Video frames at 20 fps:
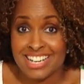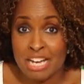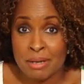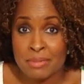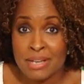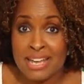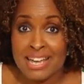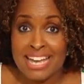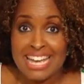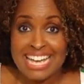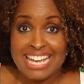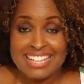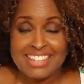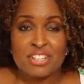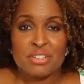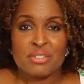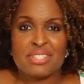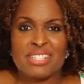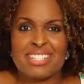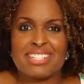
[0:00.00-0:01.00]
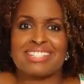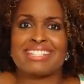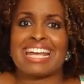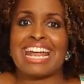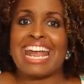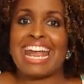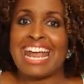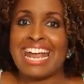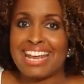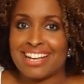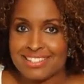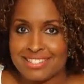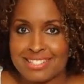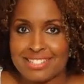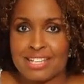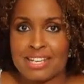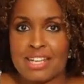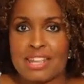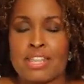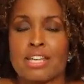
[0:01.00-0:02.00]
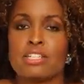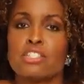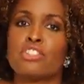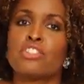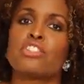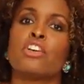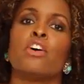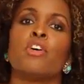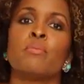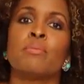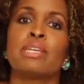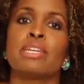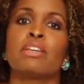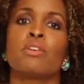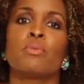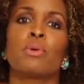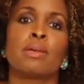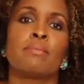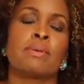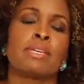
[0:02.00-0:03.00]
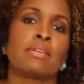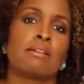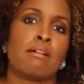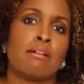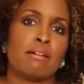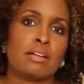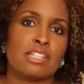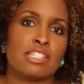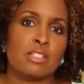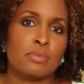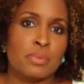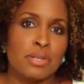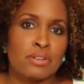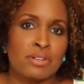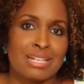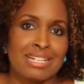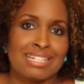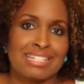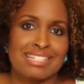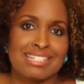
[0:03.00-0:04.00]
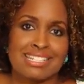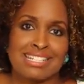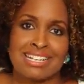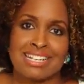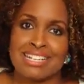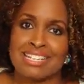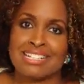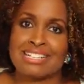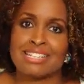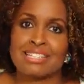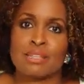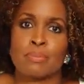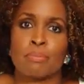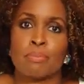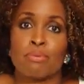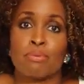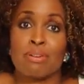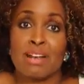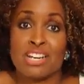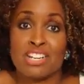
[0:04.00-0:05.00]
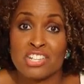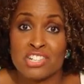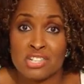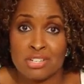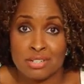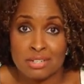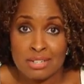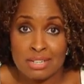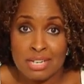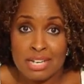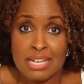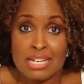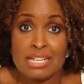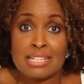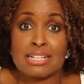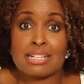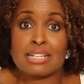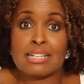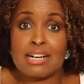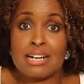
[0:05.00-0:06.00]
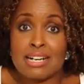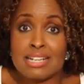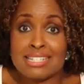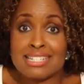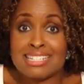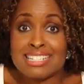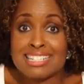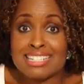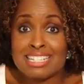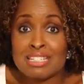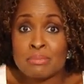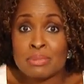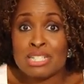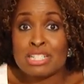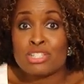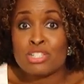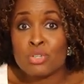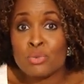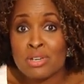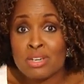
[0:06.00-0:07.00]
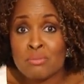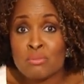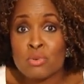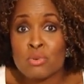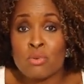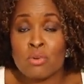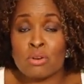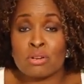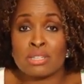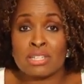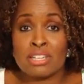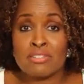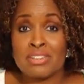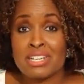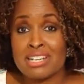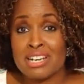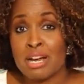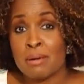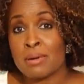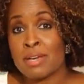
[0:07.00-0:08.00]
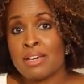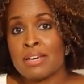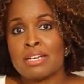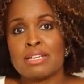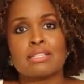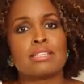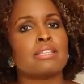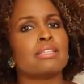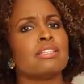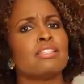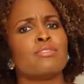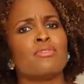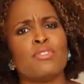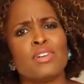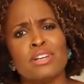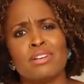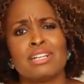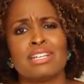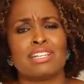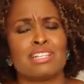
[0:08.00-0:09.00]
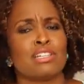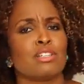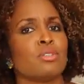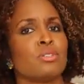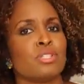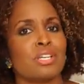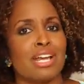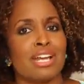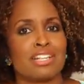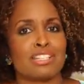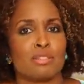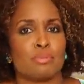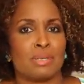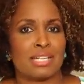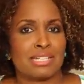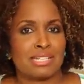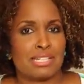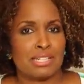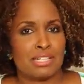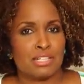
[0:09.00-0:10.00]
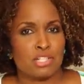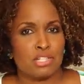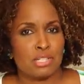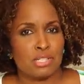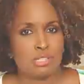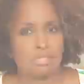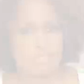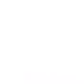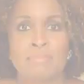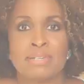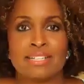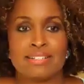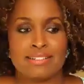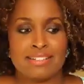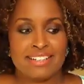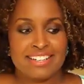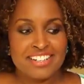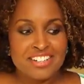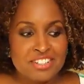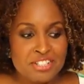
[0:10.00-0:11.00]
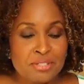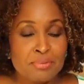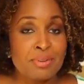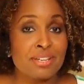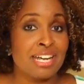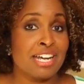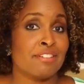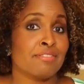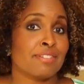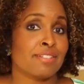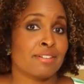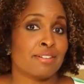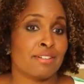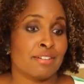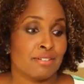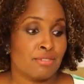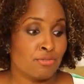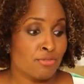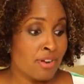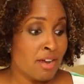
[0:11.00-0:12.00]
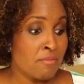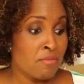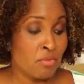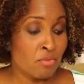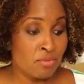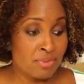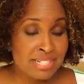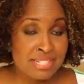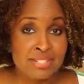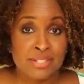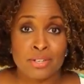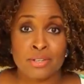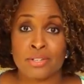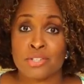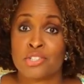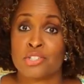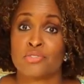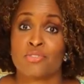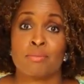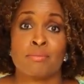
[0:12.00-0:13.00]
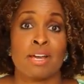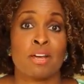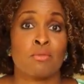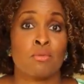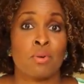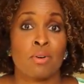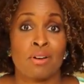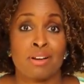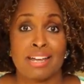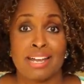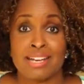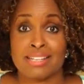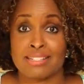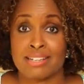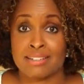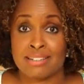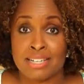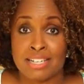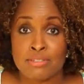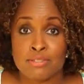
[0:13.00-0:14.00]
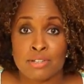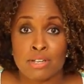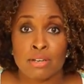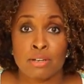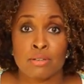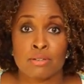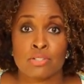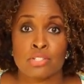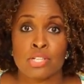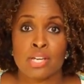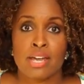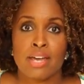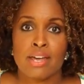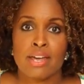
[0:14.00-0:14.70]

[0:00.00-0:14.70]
up. There's this angst that so many women are experiencing. It's the pressure to constantly be doing more, living up to these very huge expectations. But here's what I've learned from research, from my work as a life coach,